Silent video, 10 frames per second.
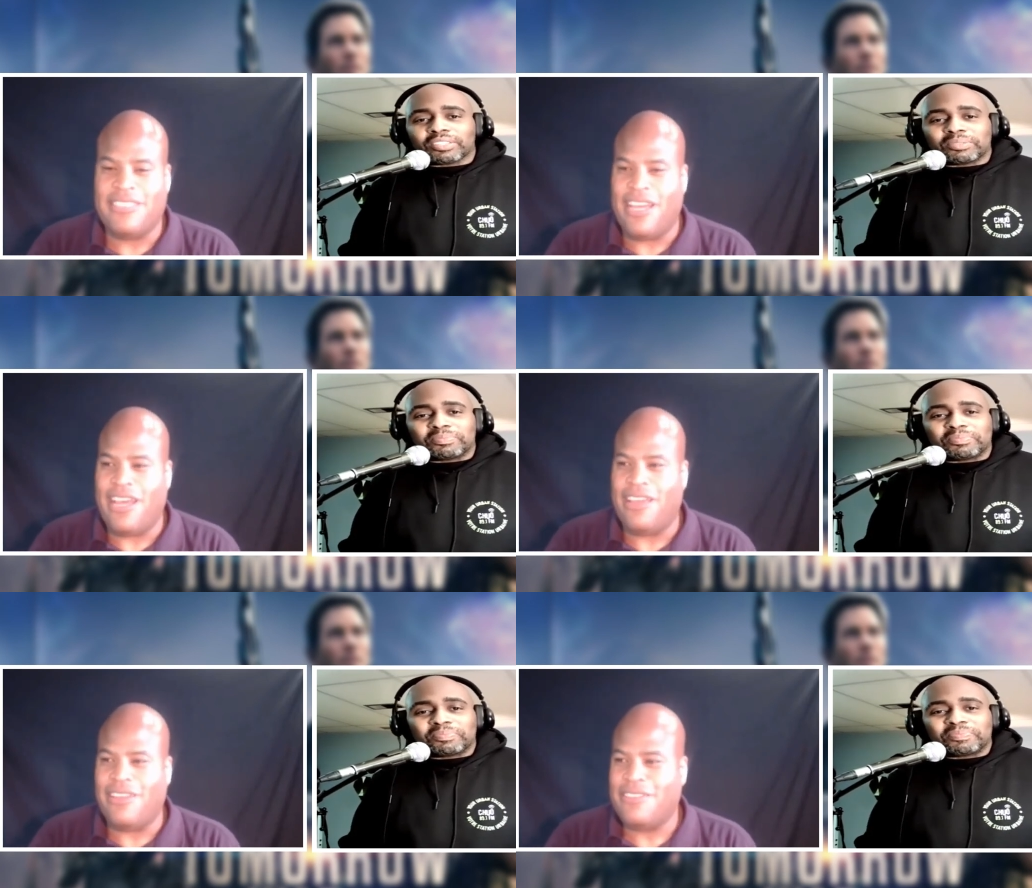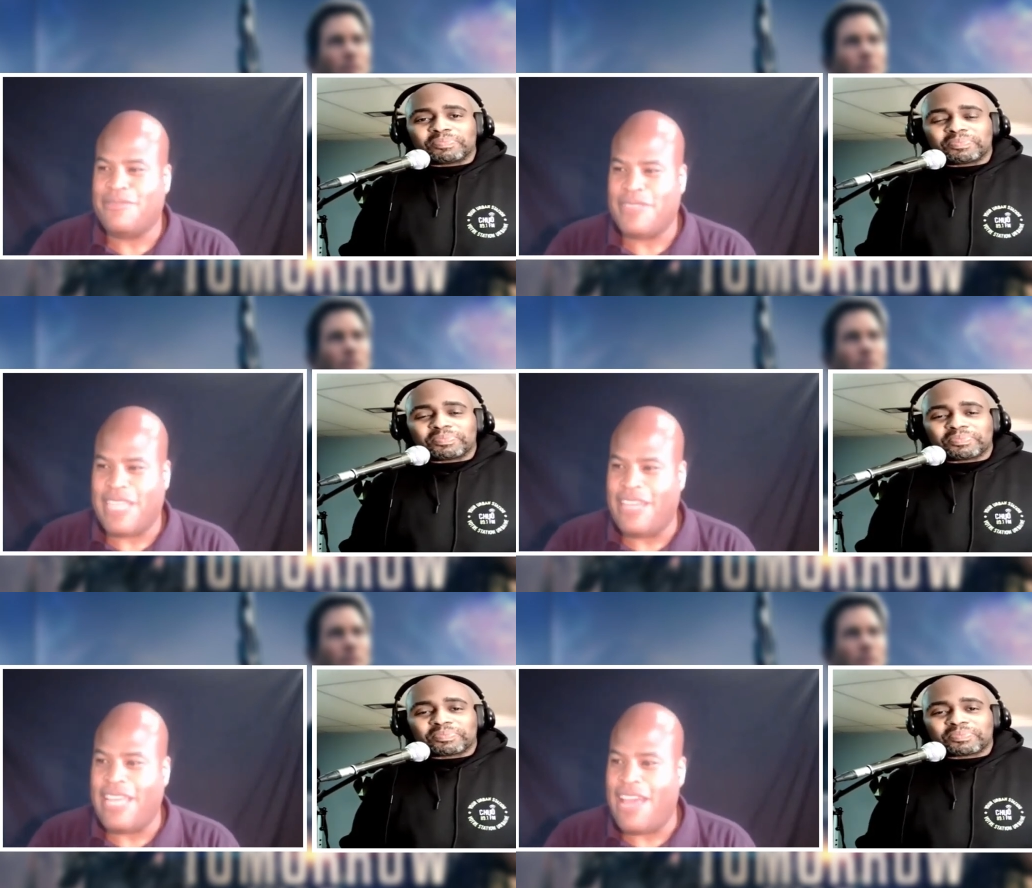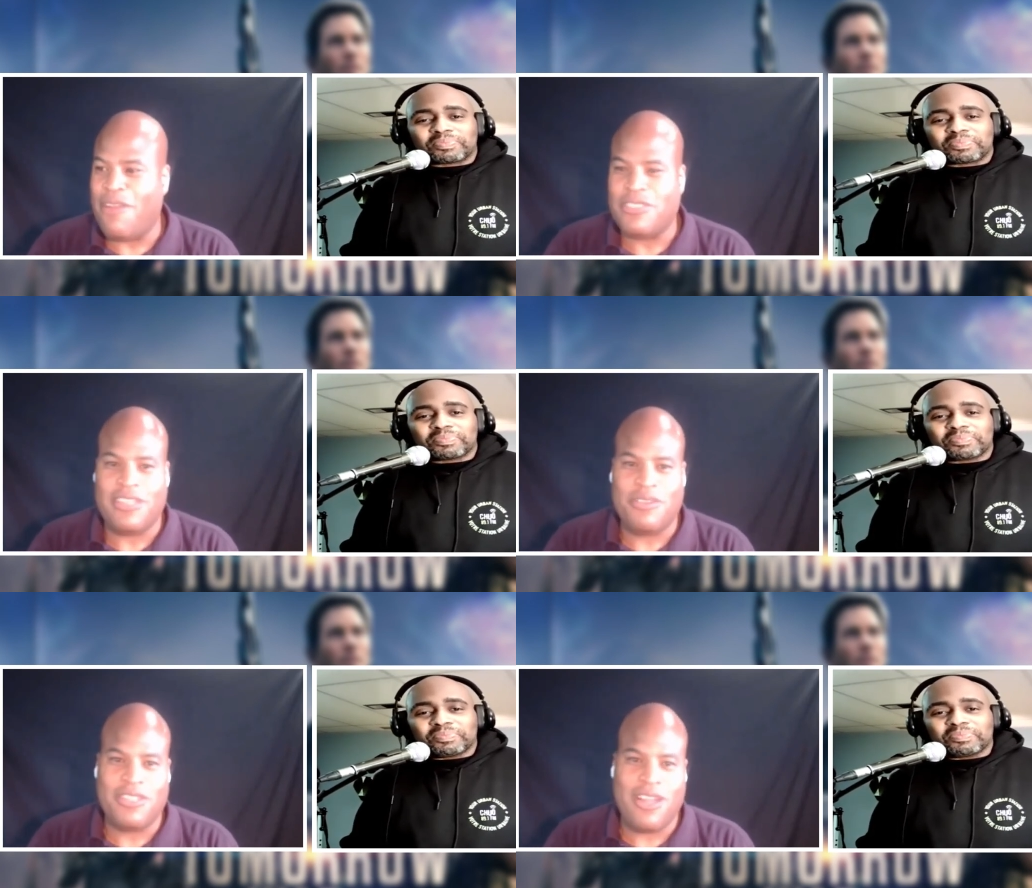Speaker 1: And uh, and yeah, it
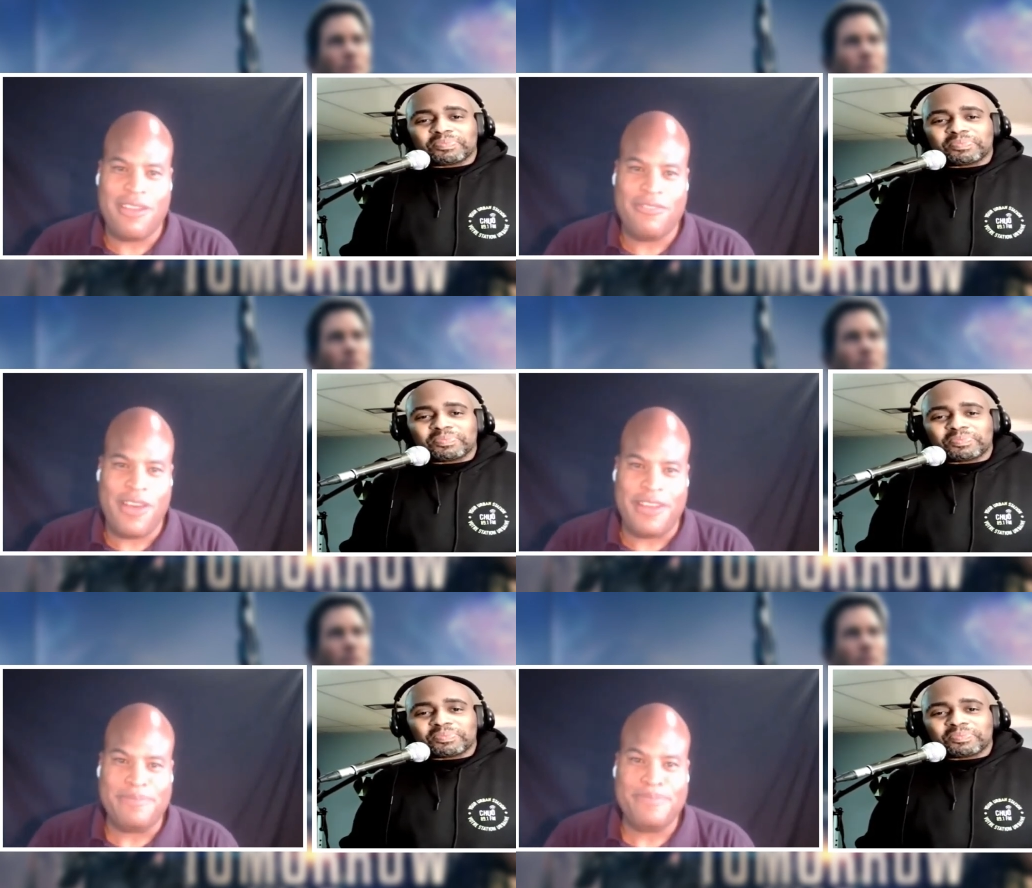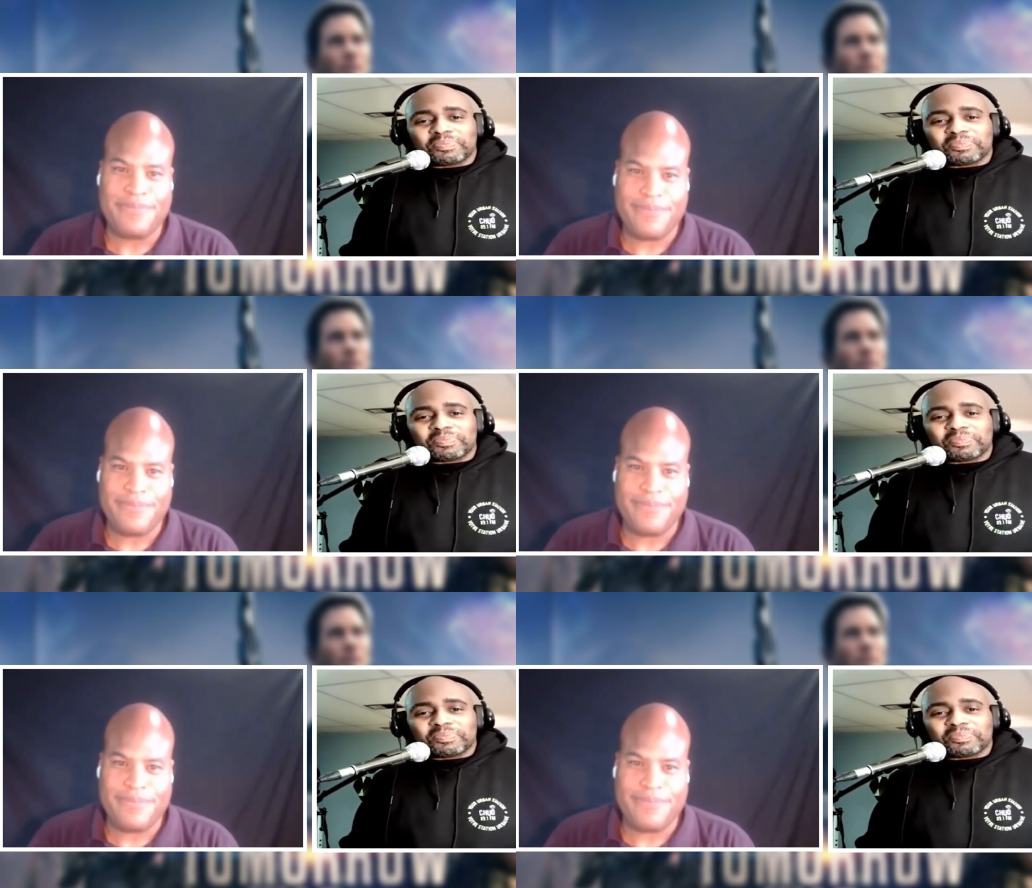was a, it was a lot of fun.